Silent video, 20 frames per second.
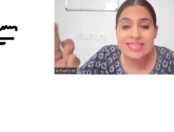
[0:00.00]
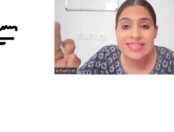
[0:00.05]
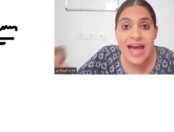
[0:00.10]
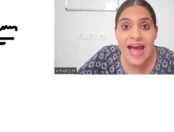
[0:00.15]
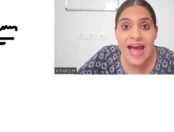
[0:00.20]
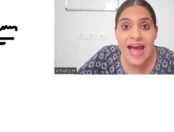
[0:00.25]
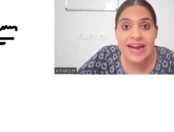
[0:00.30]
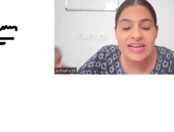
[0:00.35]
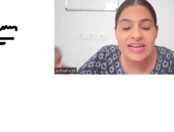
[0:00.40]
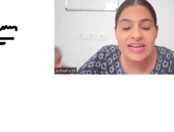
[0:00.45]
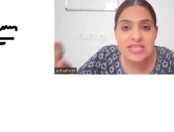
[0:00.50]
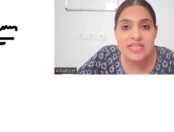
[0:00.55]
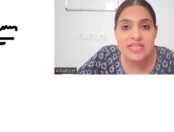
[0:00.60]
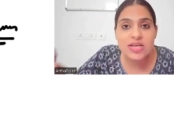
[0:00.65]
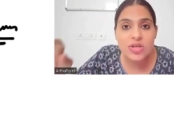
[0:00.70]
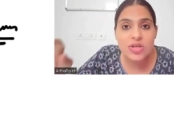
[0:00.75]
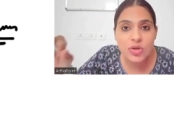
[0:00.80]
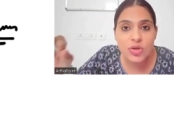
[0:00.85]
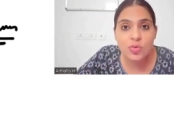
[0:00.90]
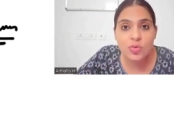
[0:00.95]
That is
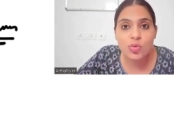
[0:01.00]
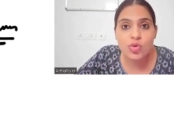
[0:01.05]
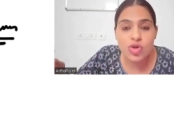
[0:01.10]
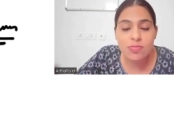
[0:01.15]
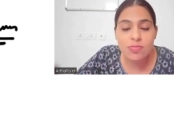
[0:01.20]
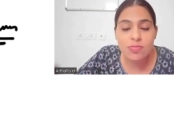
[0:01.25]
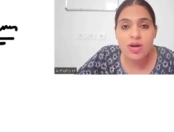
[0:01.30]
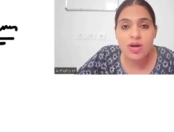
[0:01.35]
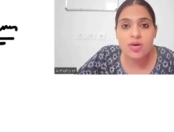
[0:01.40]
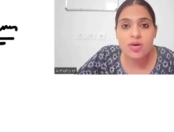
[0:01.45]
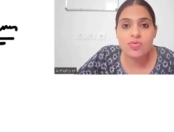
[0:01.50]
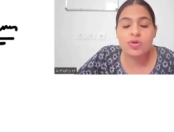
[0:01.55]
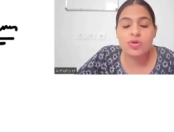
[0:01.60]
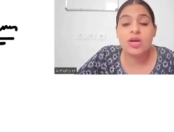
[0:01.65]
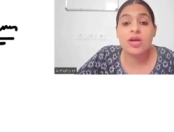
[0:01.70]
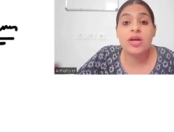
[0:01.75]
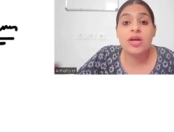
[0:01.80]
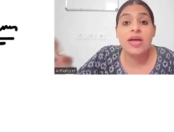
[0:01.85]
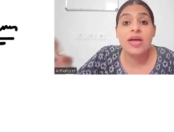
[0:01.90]
a huge amount.